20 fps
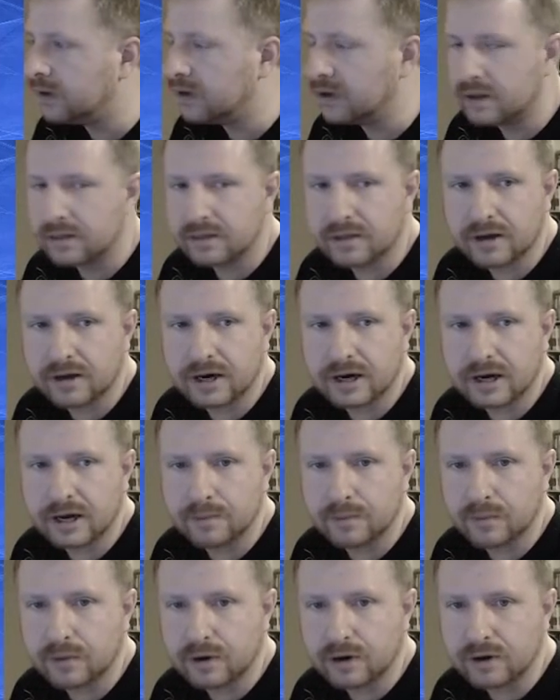that I
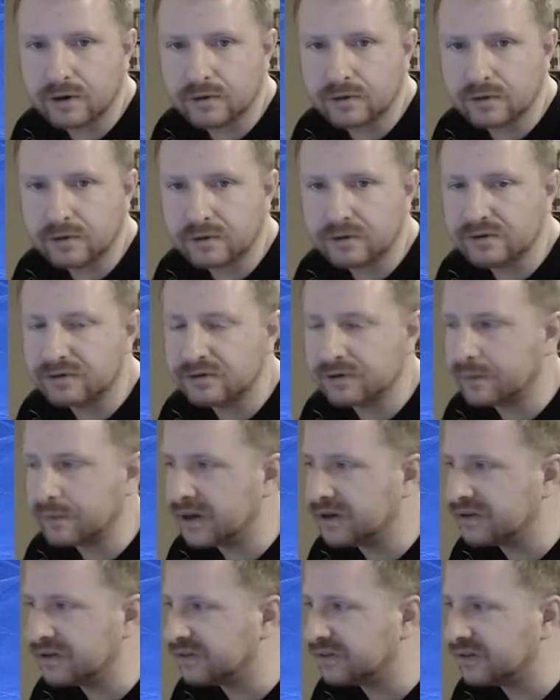modeled. So
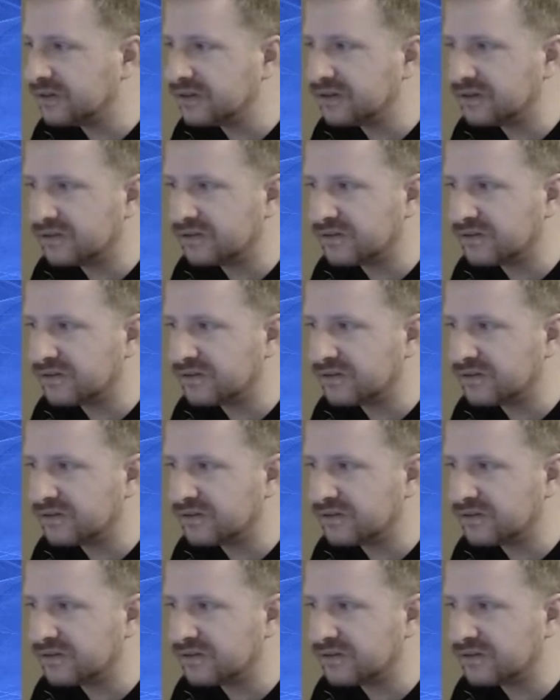basically this